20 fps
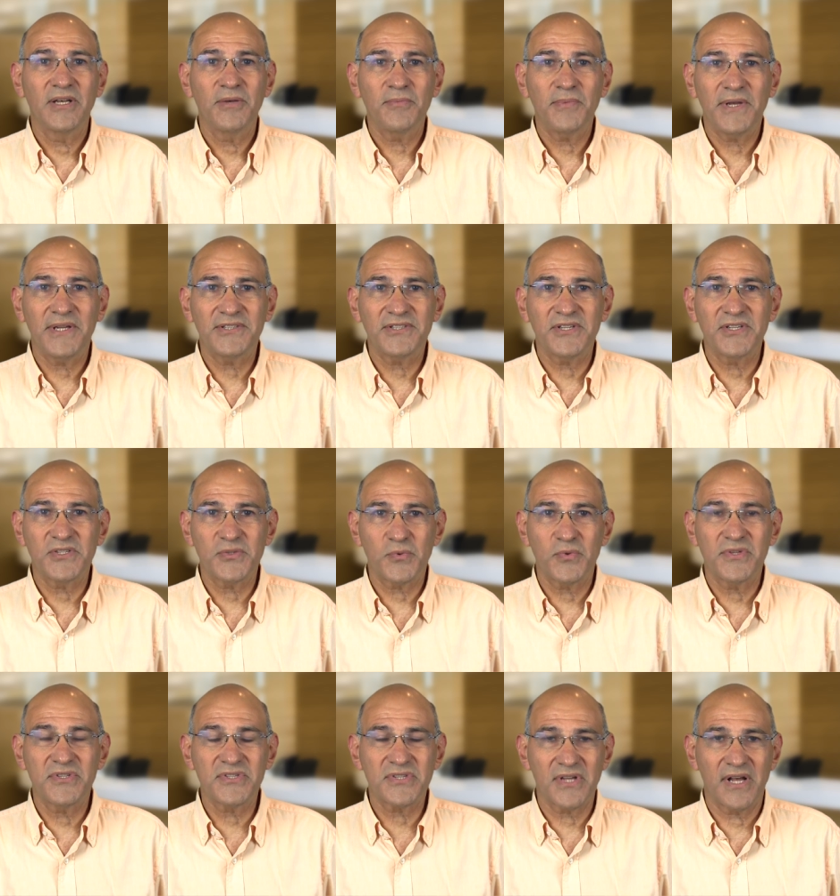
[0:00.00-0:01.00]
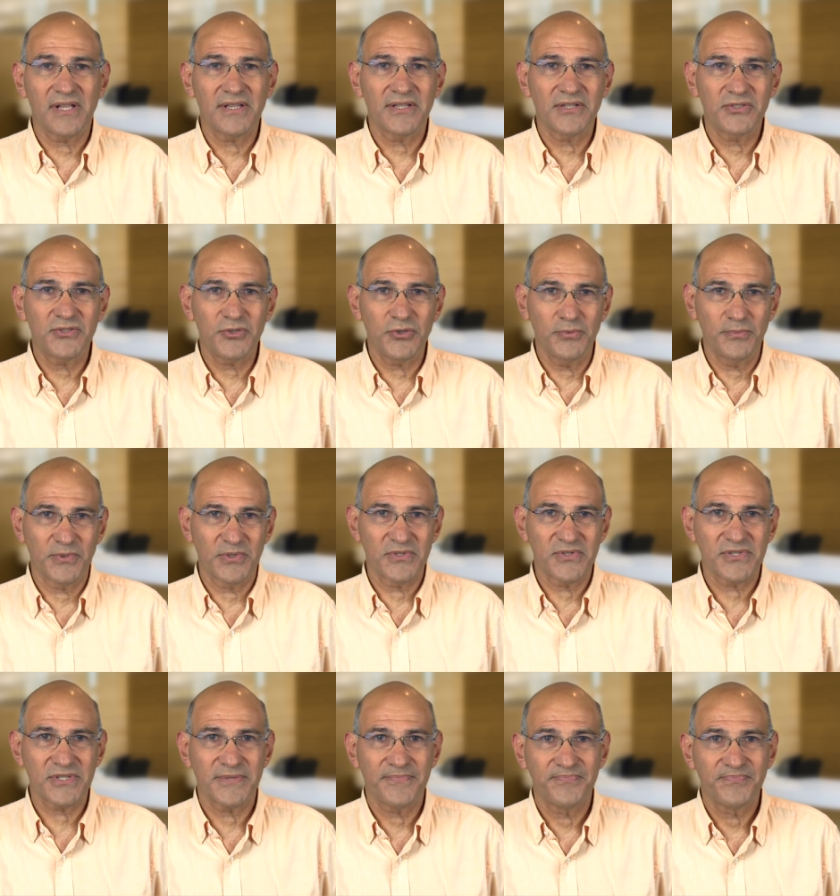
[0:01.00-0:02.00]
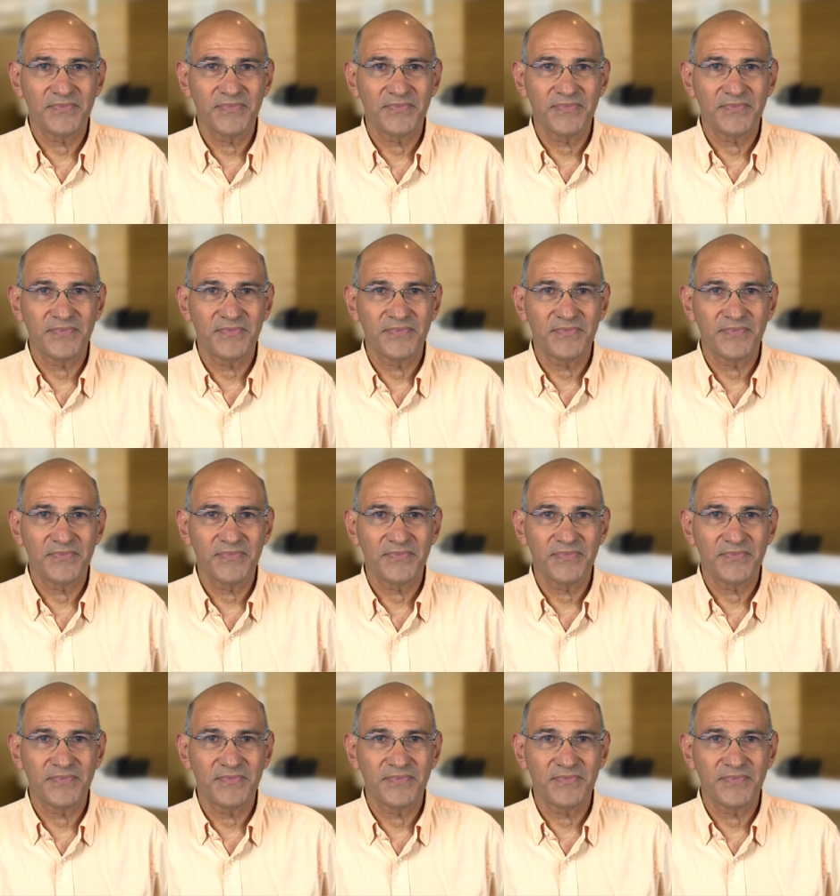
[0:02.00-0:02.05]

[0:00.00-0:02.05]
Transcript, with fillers: patients with solid tumors.